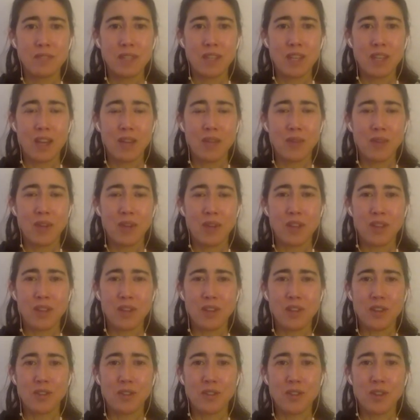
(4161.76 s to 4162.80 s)
And what I think
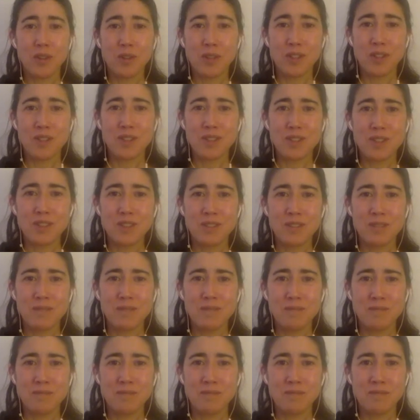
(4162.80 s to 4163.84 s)
you'll notice
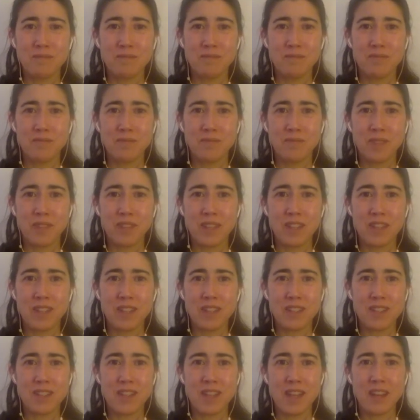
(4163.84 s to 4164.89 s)

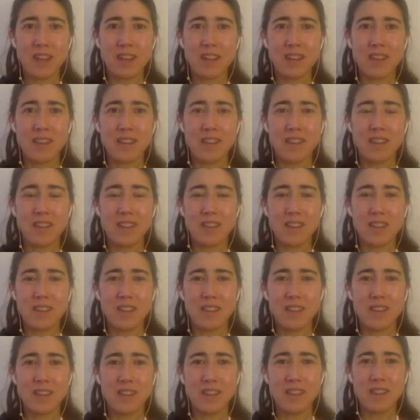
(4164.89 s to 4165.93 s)
is that
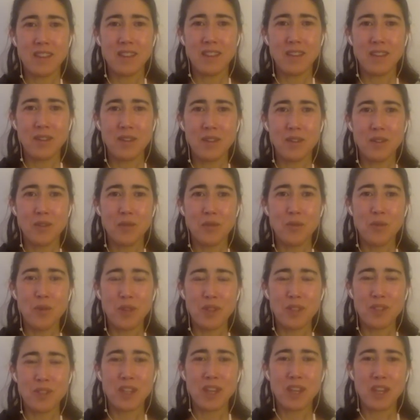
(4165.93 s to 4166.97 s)

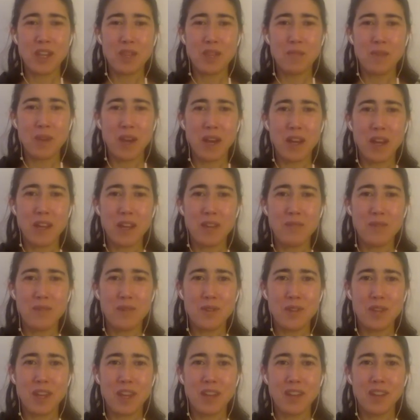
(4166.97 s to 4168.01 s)
one side of the body will
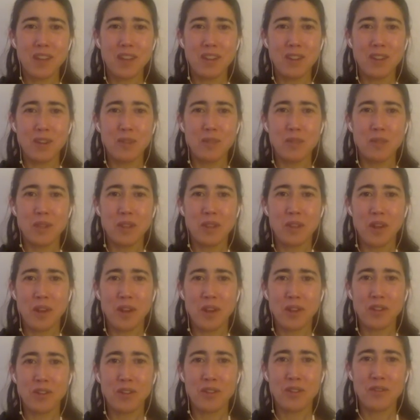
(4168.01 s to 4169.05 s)
get a little bit
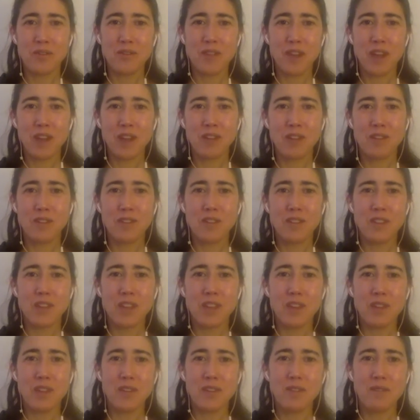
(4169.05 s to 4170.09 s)
longer and fatter than the
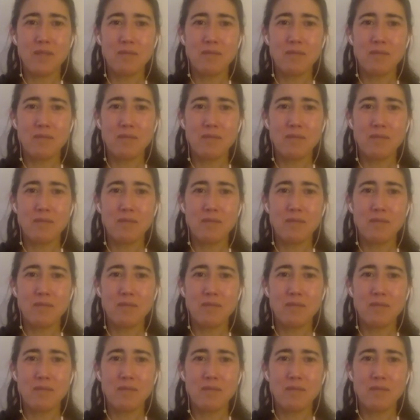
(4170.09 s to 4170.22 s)
other.